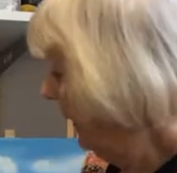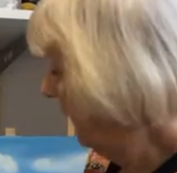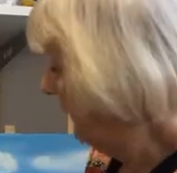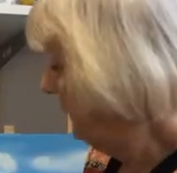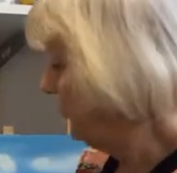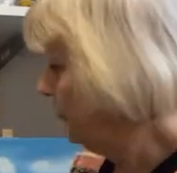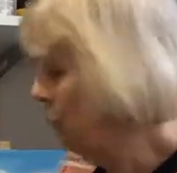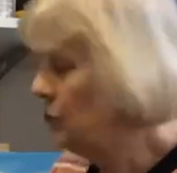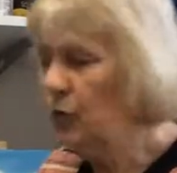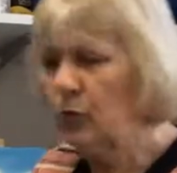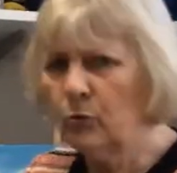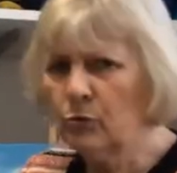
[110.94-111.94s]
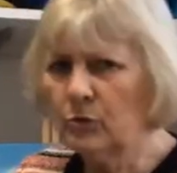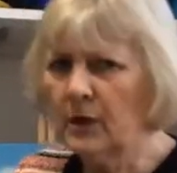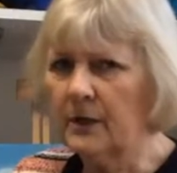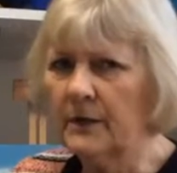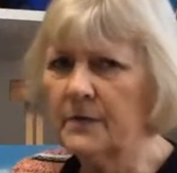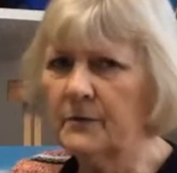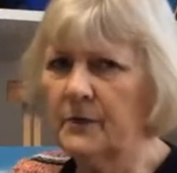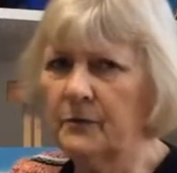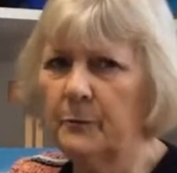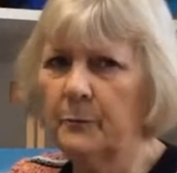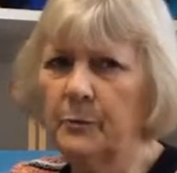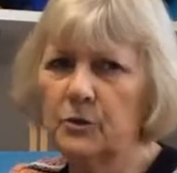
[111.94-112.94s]
I've used all kinds of
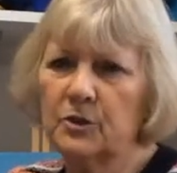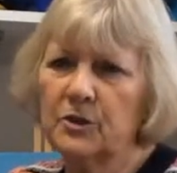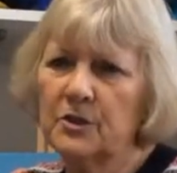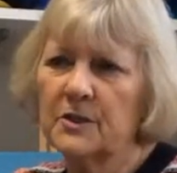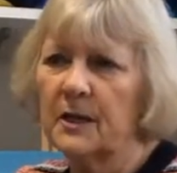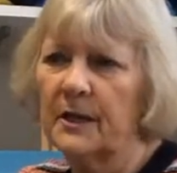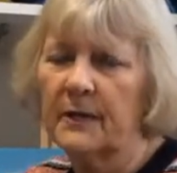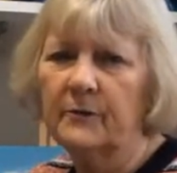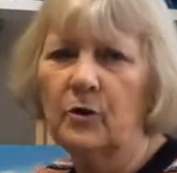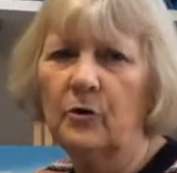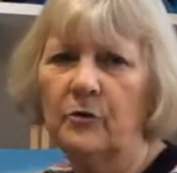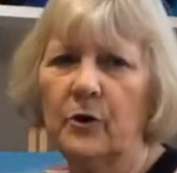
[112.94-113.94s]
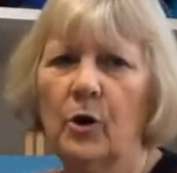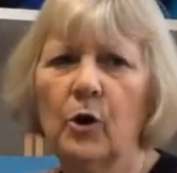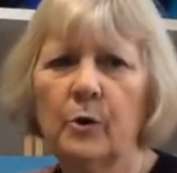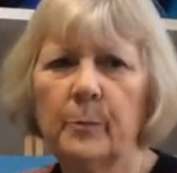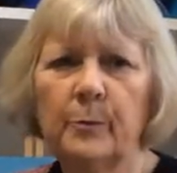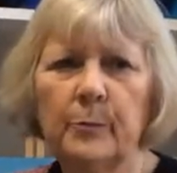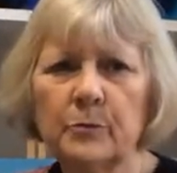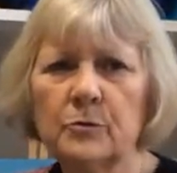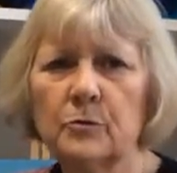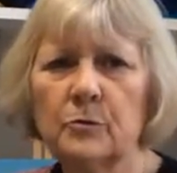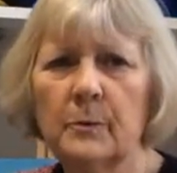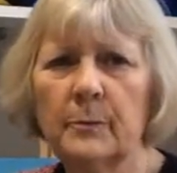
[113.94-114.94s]
different brushes and I've got the hog
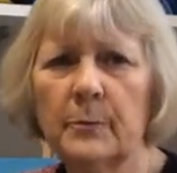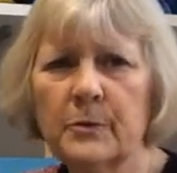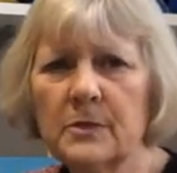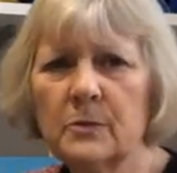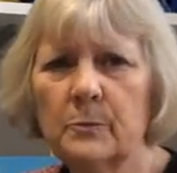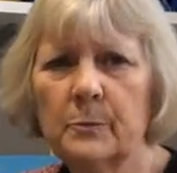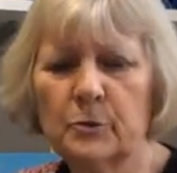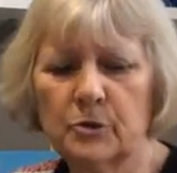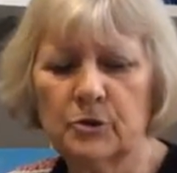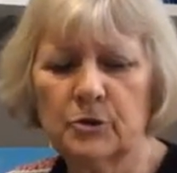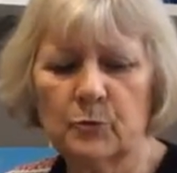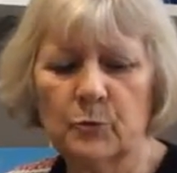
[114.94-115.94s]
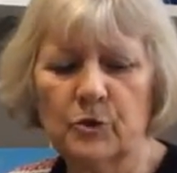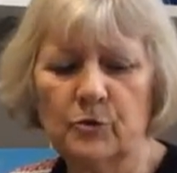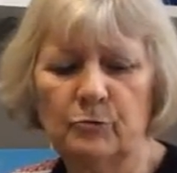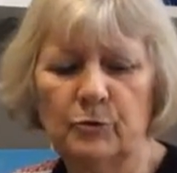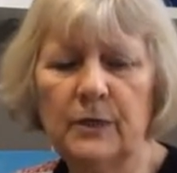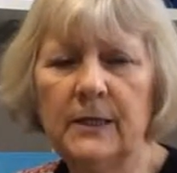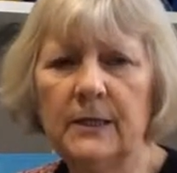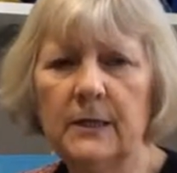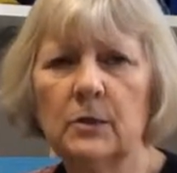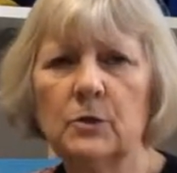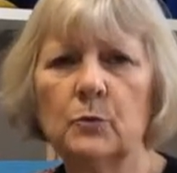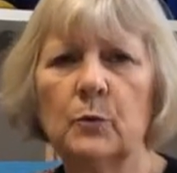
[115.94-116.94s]
bristle, bristle brushes which are really
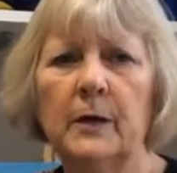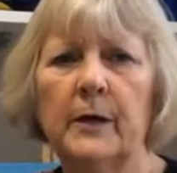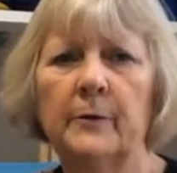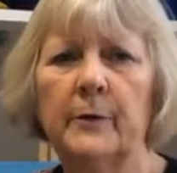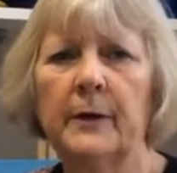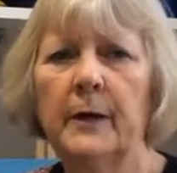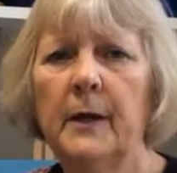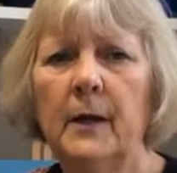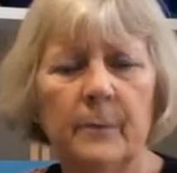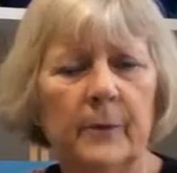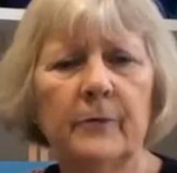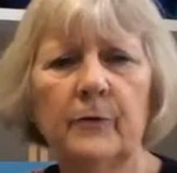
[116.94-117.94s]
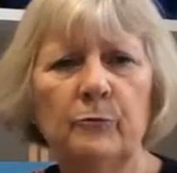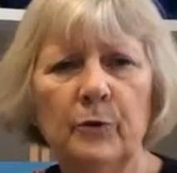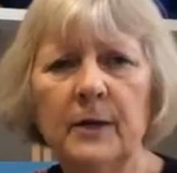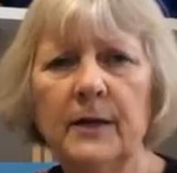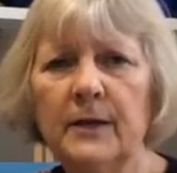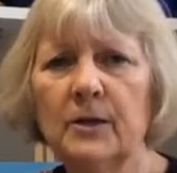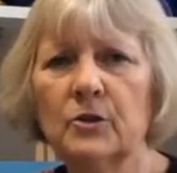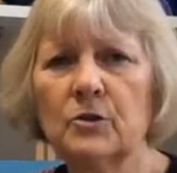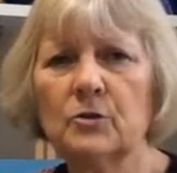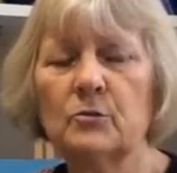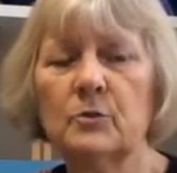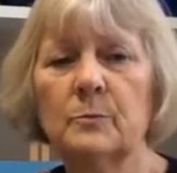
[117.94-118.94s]
hard wearing they're really
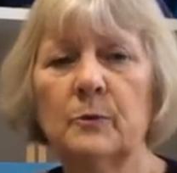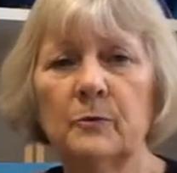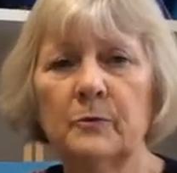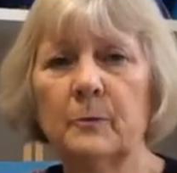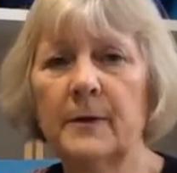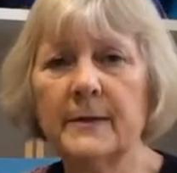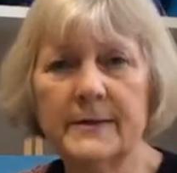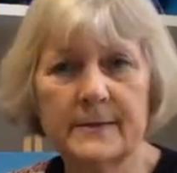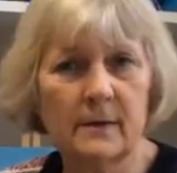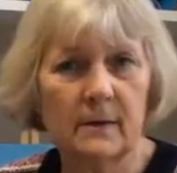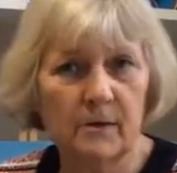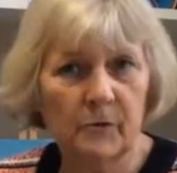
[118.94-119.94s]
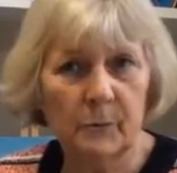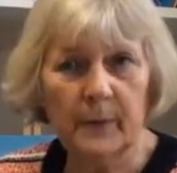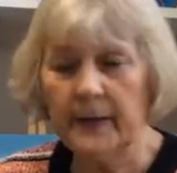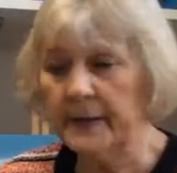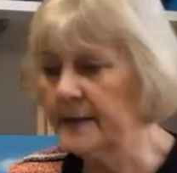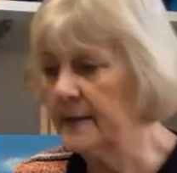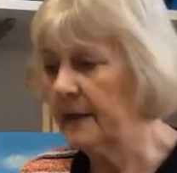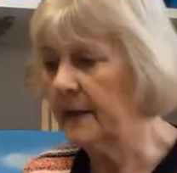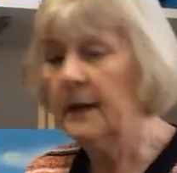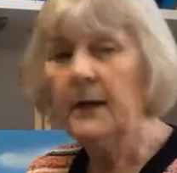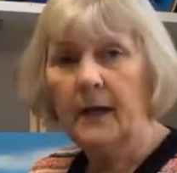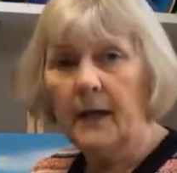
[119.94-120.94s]
not suitable for my style of
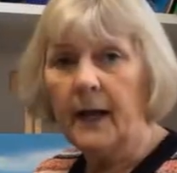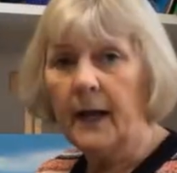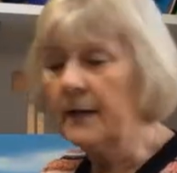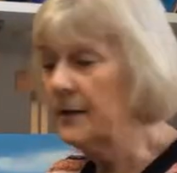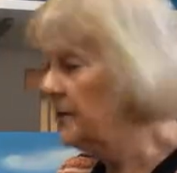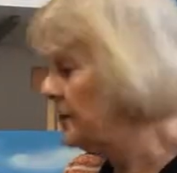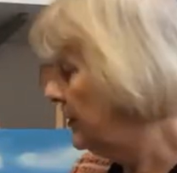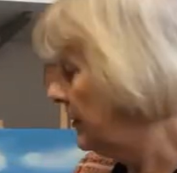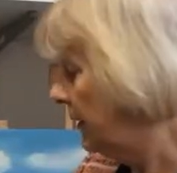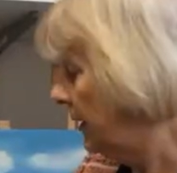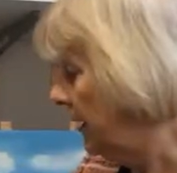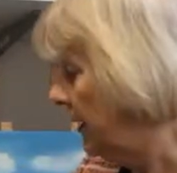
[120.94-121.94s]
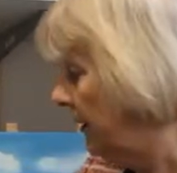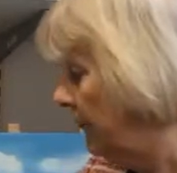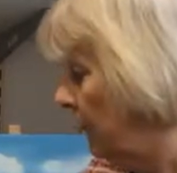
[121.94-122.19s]
painting and uh,